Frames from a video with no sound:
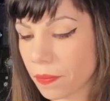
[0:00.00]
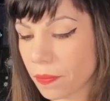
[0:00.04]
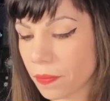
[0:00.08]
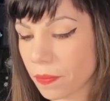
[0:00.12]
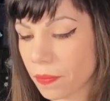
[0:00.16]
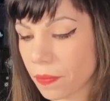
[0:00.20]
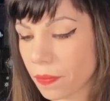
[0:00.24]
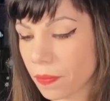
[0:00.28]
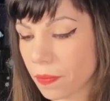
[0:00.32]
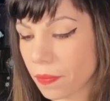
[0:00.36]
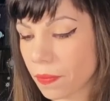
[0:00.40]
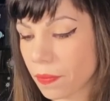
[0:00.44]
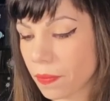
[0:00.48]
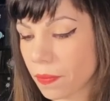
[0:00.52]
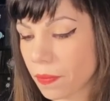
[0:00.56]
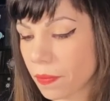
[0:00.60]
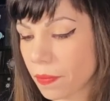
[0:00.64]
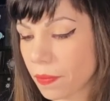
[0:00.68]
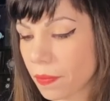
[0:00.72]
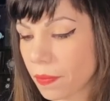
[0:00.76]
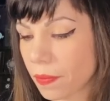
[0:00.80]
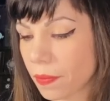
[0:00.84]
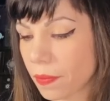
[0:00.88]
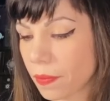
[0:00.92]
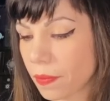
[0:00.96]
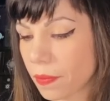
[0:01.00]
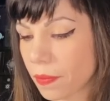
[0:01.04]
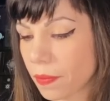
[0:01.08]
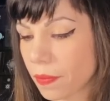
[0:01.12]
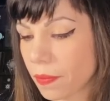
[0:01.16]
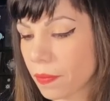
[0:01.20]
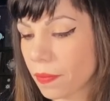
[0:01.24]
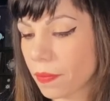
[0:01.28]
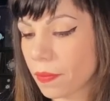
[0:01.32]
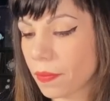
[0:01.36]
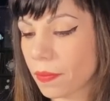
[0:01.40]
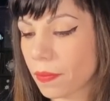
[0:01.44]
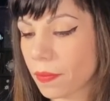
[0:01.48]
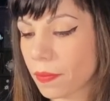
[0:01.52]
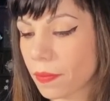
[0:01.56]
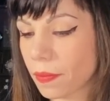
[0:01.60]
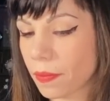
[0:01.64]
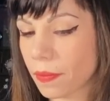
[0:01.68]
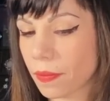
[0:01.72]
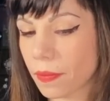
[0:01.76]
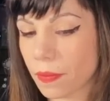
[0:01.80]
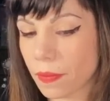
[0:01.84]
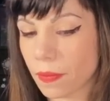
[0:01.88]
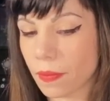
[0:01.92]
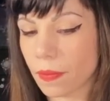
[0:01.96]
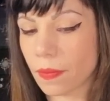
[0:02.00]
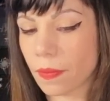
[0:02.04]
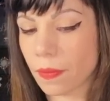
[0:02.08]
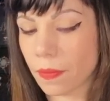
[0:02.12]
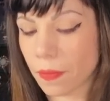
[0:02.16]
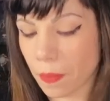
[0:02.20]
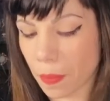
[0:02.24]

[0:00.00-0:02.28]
No one is speaking in this clip.